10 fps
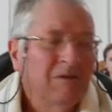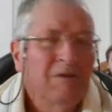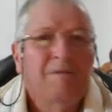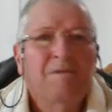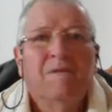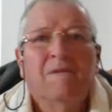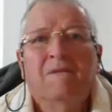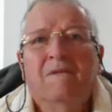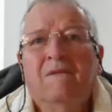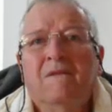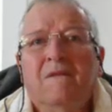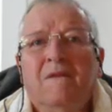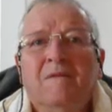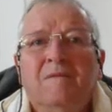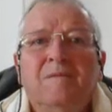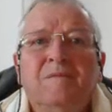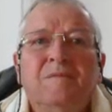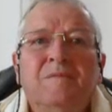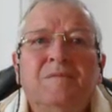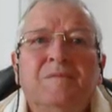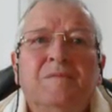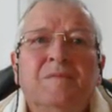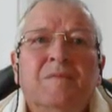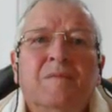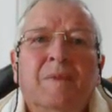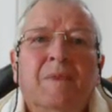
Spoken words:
Nothing is said.